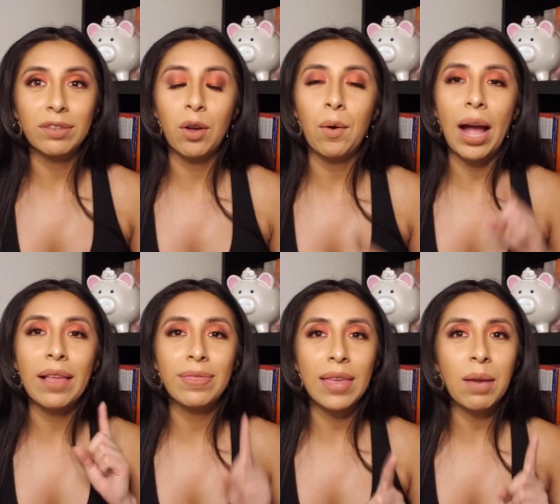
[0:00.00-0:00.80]
So
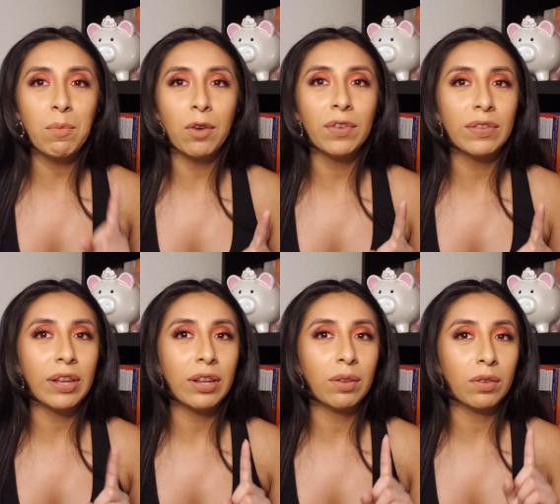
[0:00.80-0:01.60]
I think Morphe is
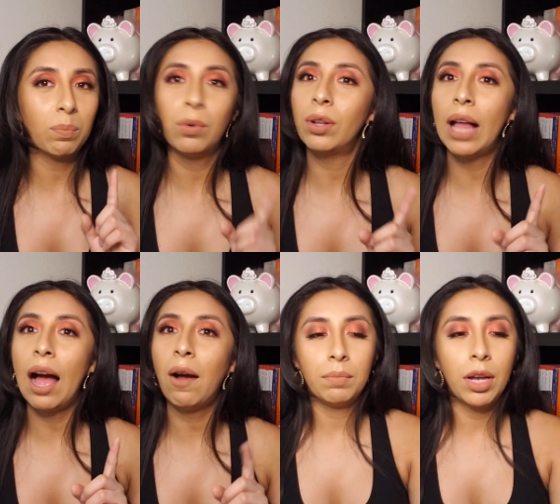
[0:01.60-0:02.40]
gonna pull
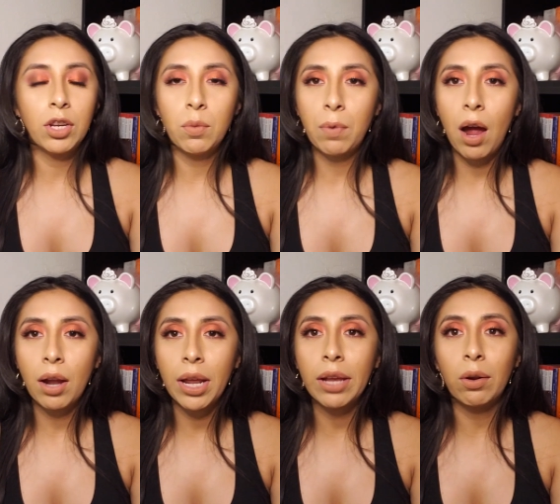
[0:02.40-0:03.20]
out a new
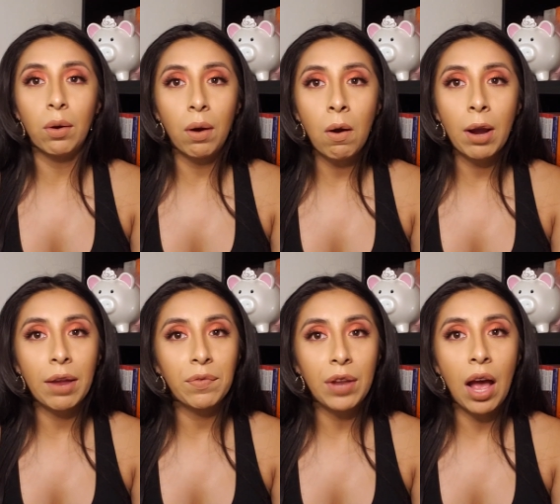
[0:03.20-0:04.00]
product, or
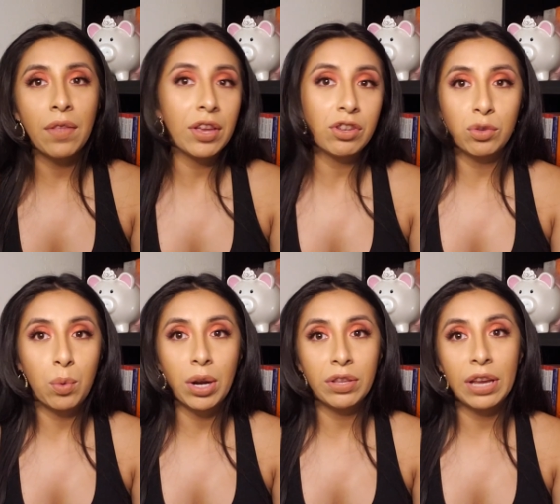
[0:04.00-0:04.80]
if not, they just
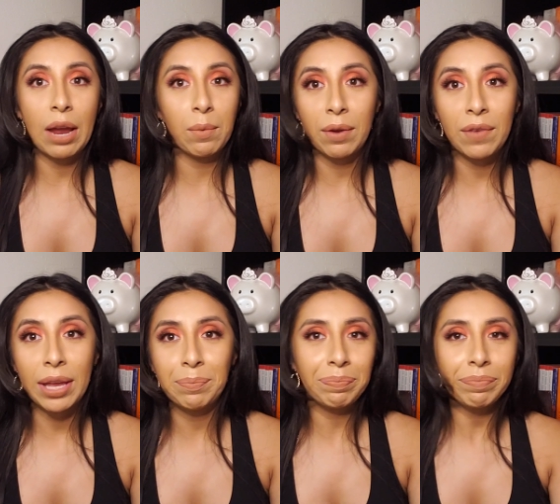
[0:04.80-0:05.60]
wanted to get rid of
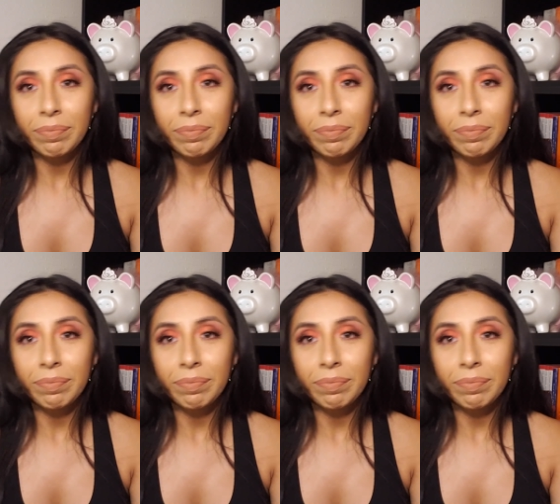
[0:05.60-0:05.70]
it.